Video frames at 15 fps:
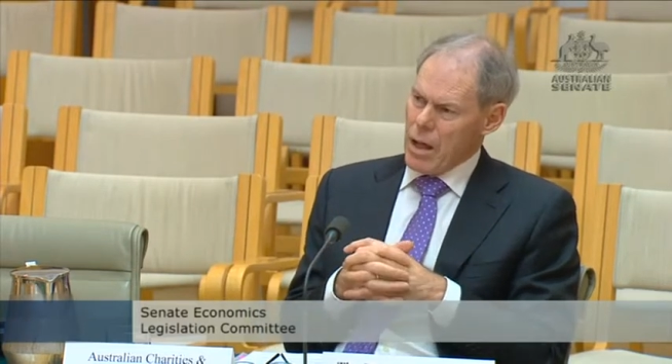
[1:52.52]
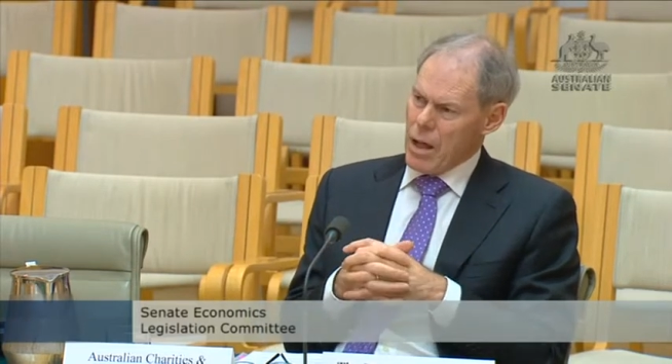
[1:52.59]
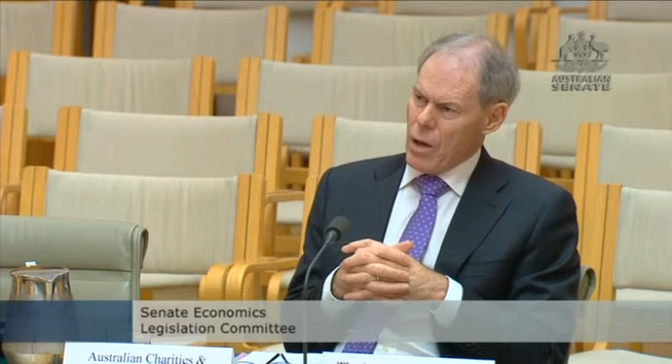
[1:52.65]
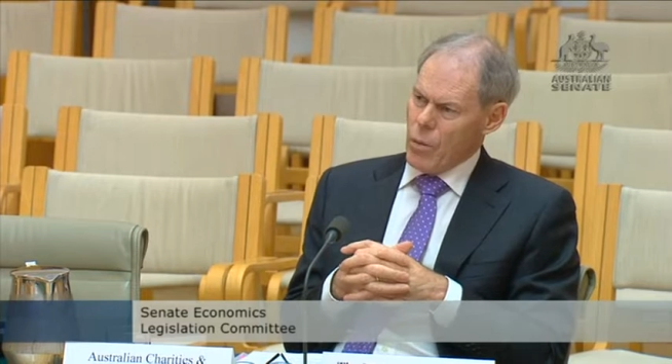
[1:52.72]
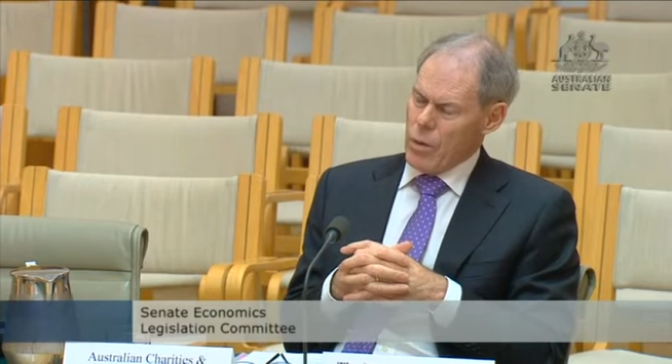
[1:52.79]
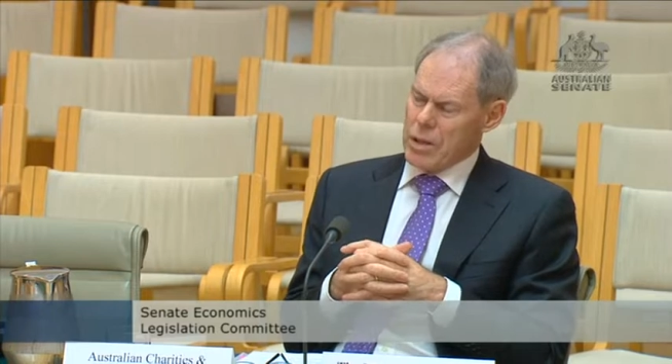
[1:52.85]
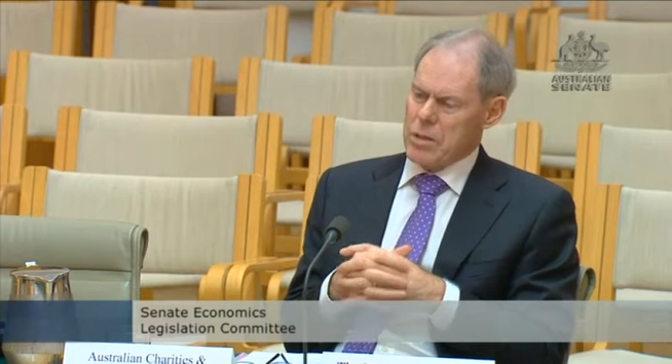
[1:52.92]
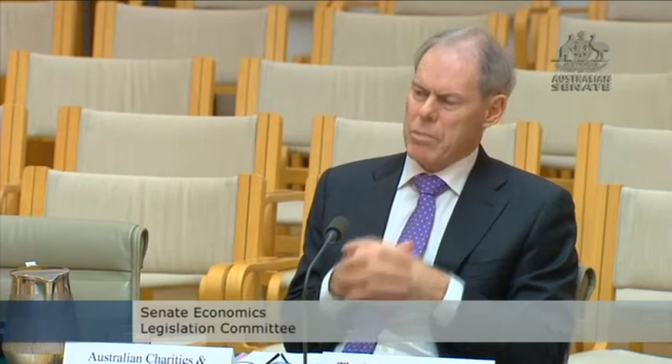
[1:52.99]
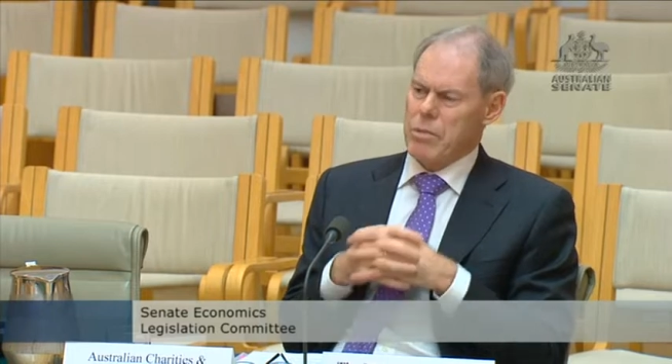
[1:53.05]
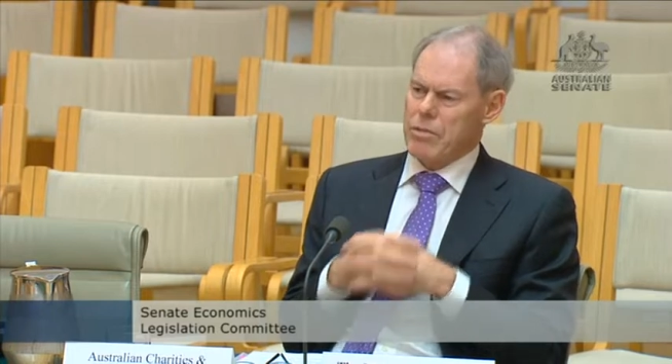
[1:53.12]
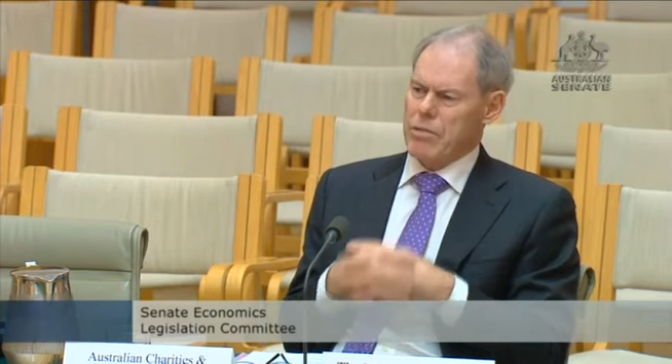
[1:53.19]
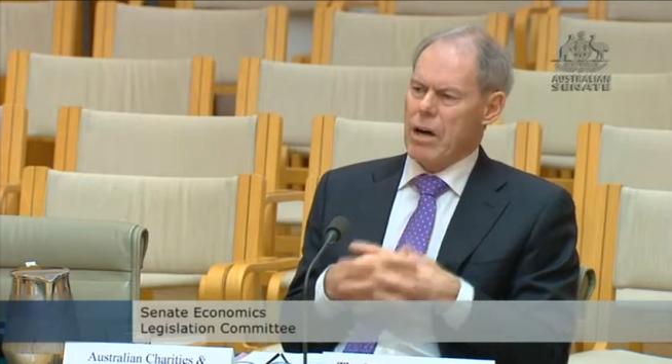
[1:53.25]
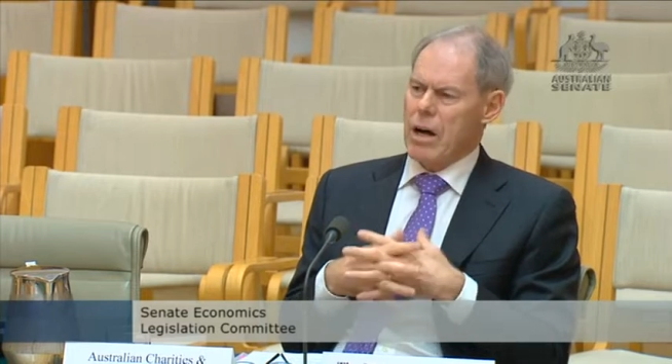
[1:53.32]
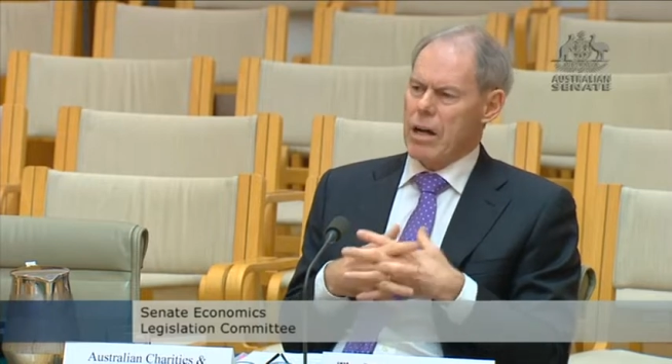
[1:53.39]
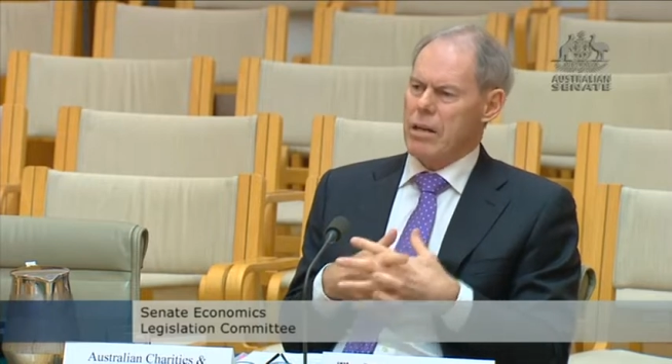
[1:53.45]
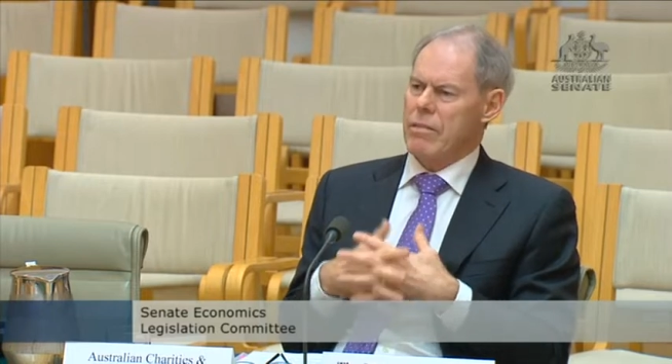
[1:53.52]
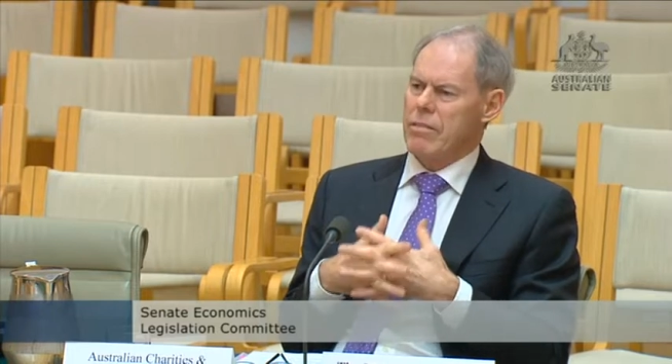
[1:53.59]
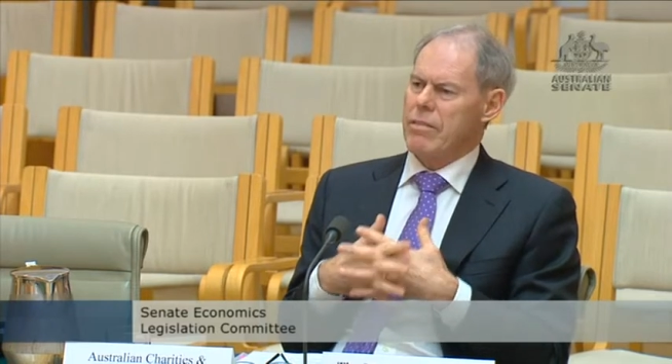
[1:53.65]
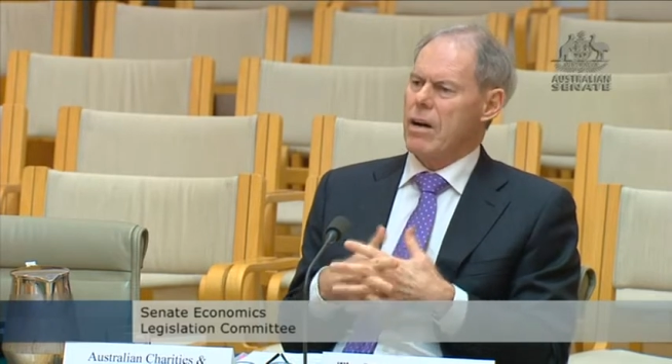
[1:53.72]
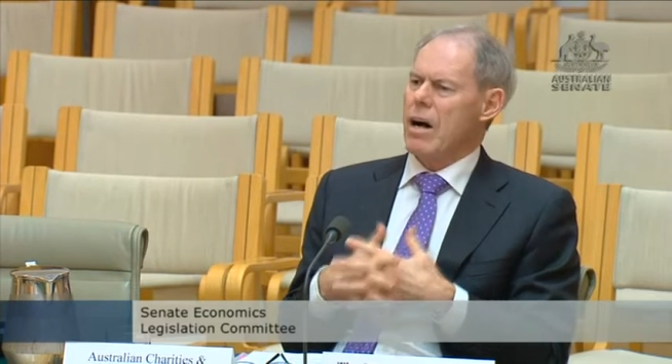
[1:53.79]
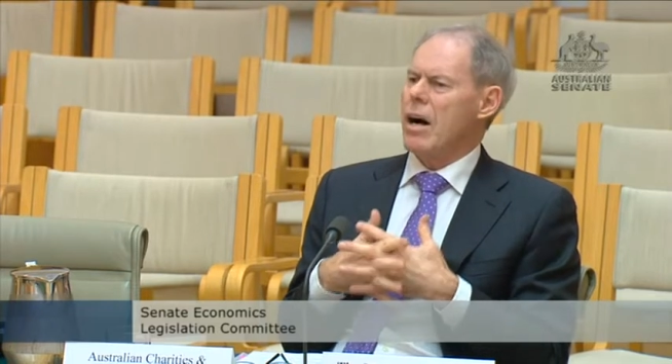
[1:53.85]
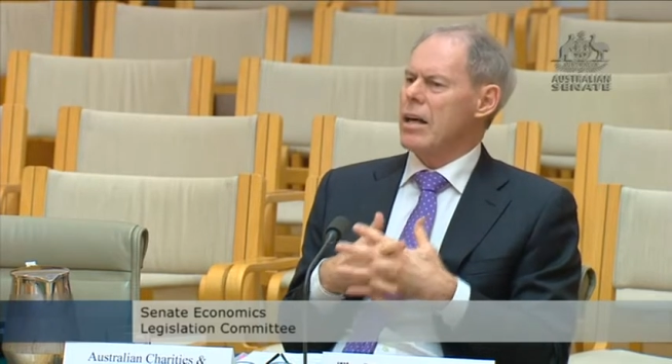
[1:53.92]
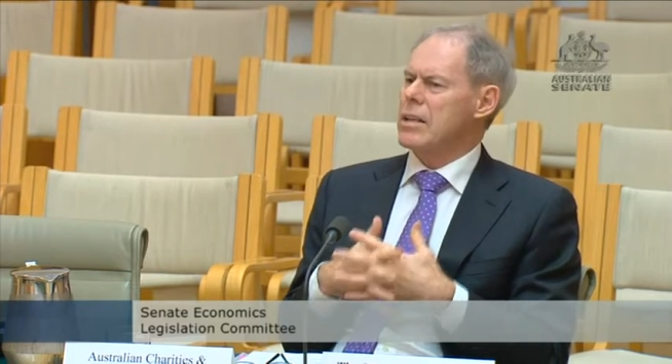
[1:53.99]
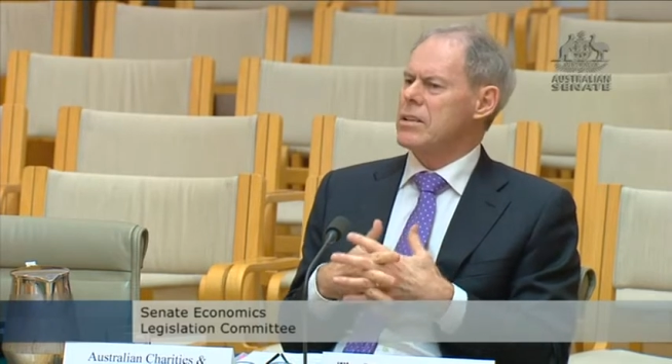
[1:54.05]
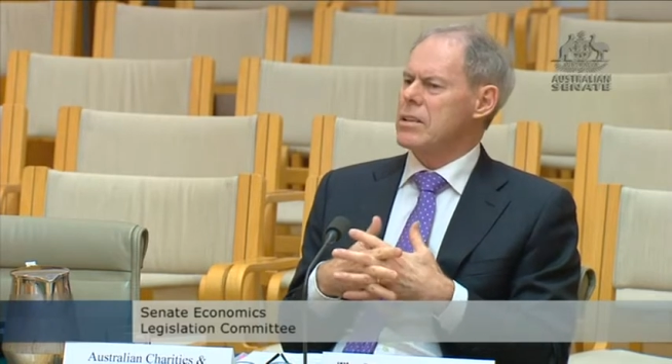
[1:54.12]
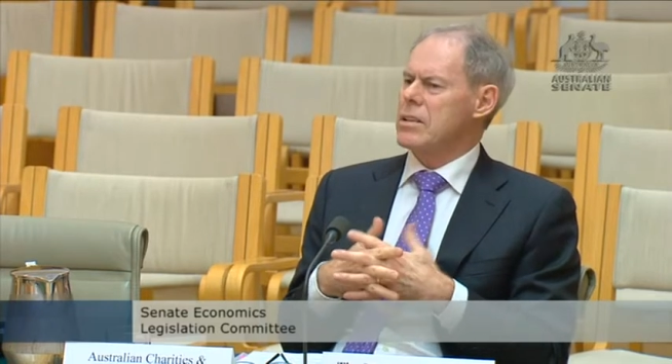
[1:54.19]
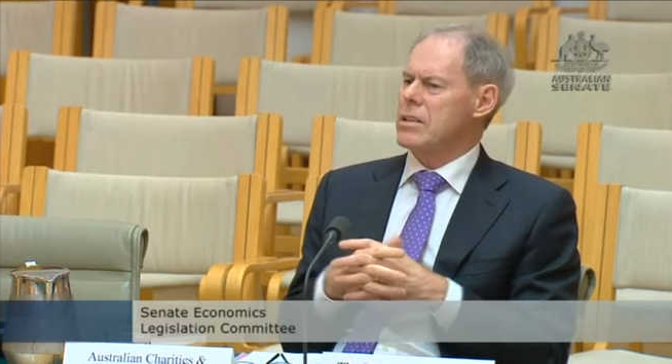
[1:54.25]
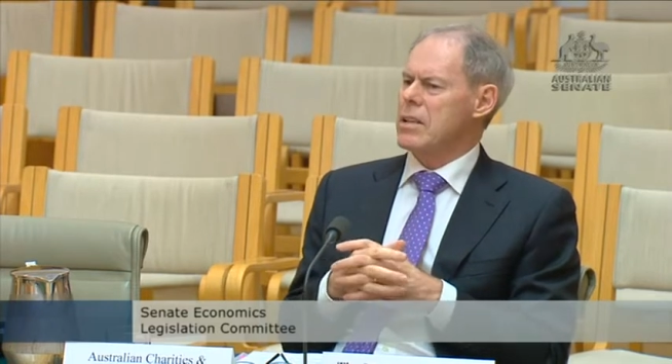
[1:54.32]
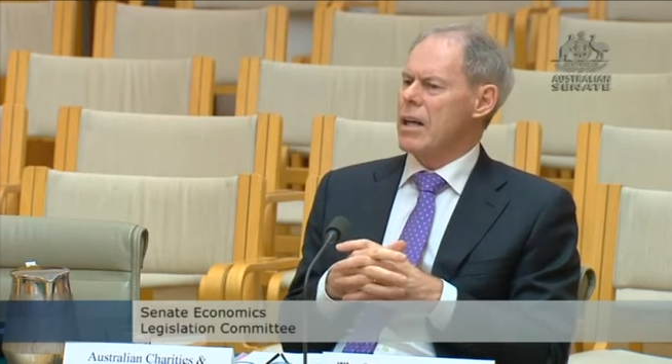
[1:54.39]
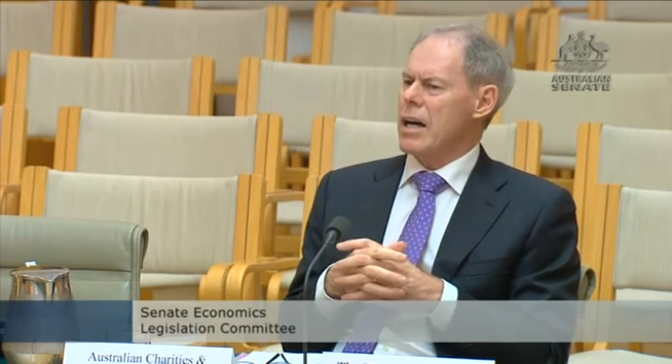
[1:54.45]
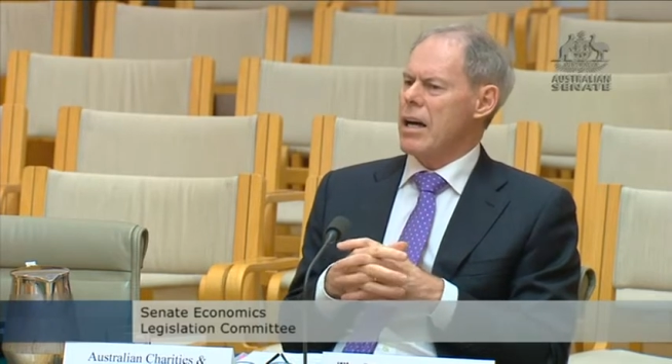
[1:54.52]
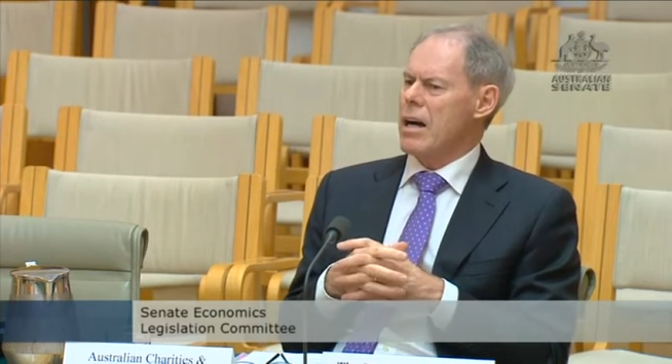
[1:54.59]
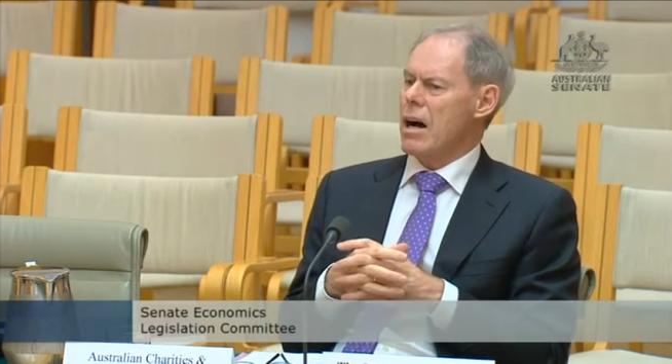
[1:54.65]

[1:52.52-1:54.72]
we can provide advice to say,